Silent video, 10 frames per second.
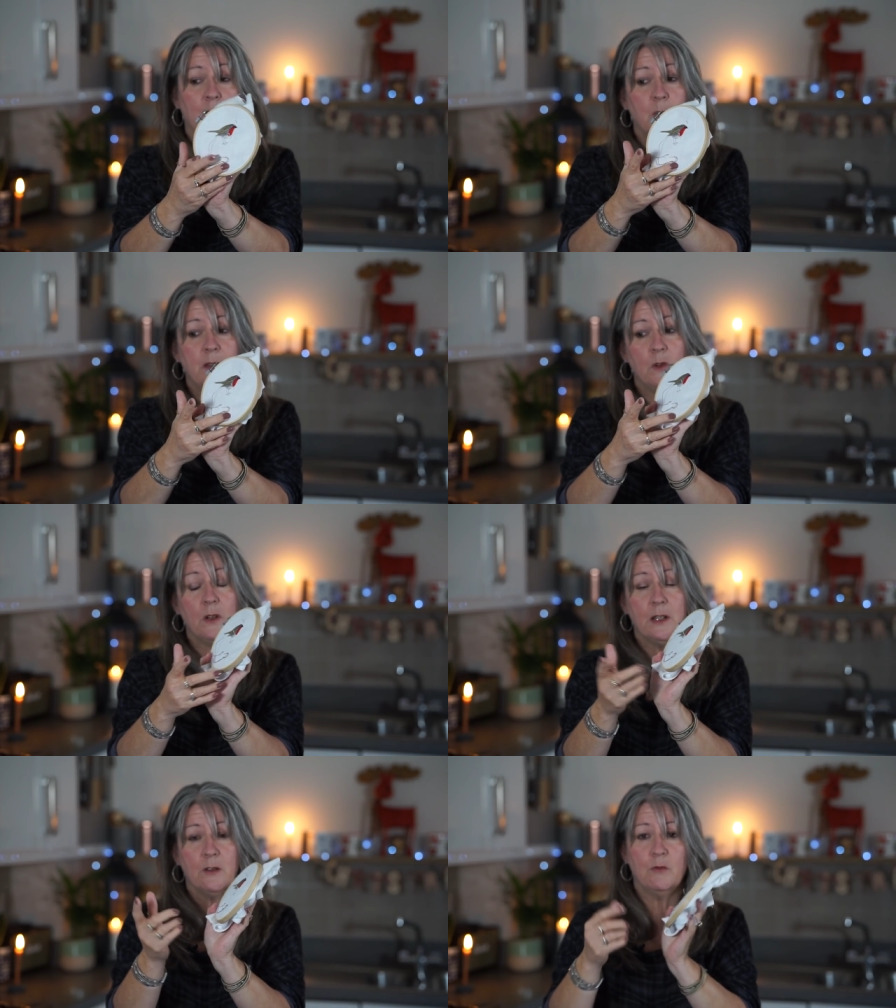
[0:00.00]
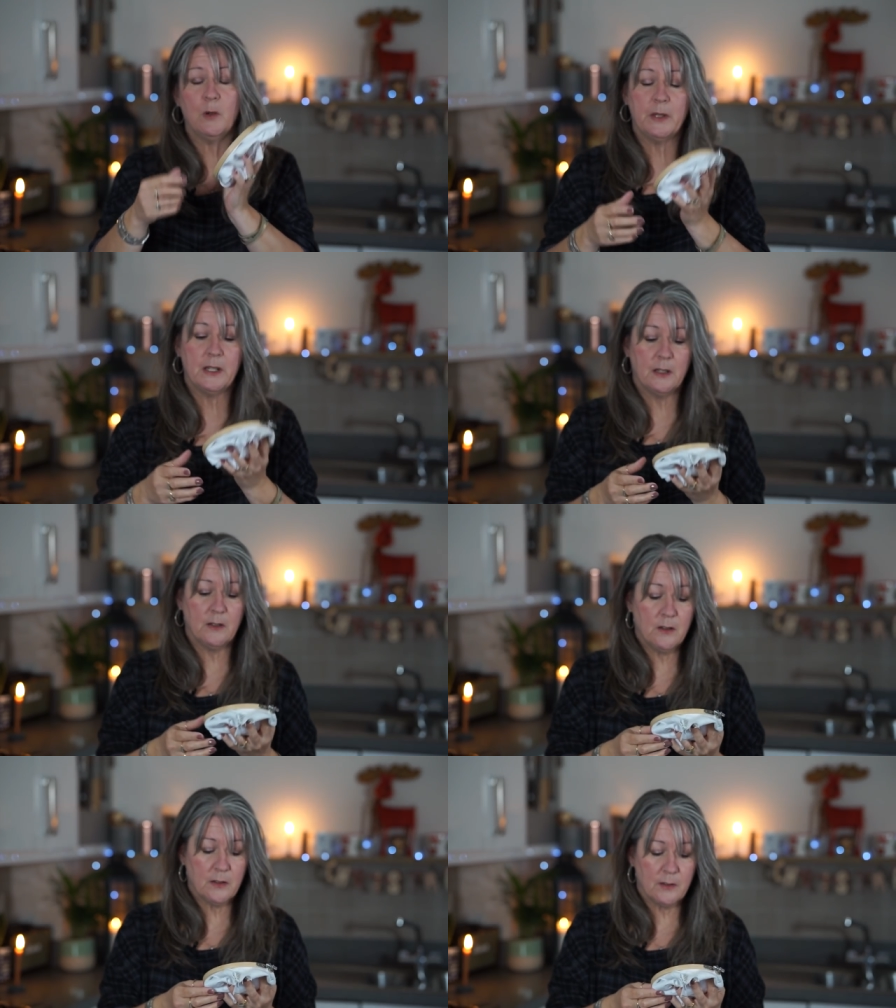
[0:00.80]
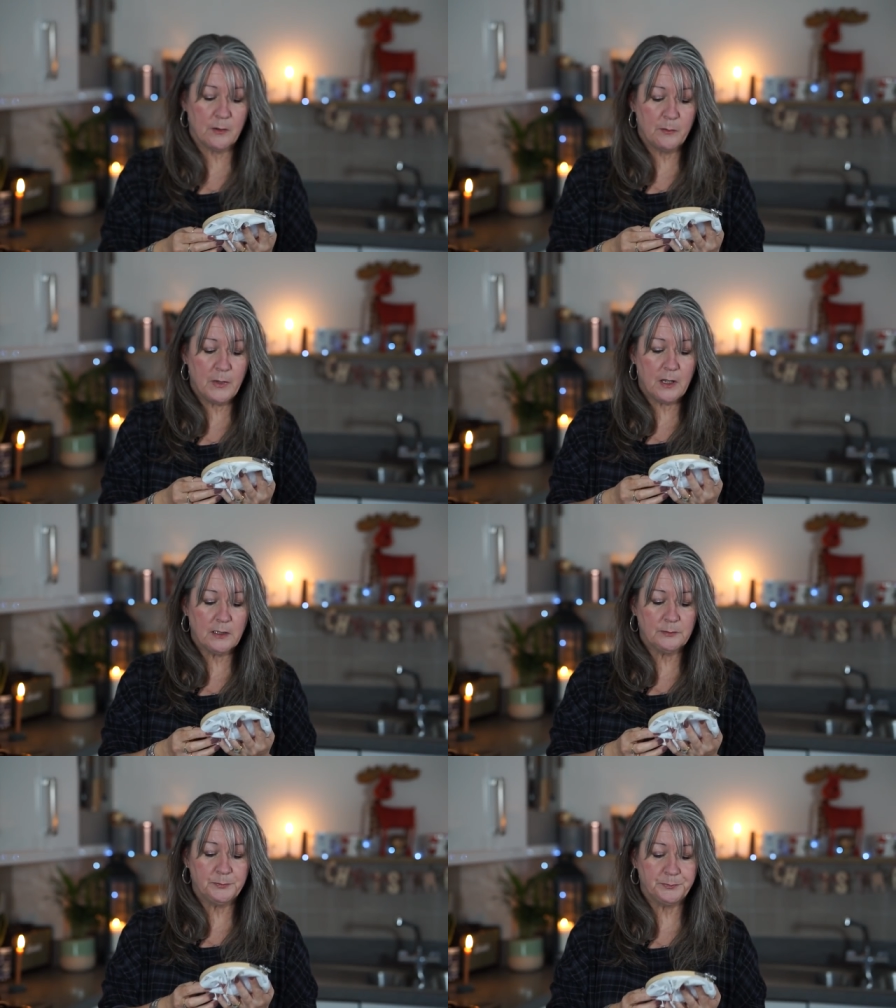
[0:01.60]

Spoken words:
And we've got a little robin in the garden, but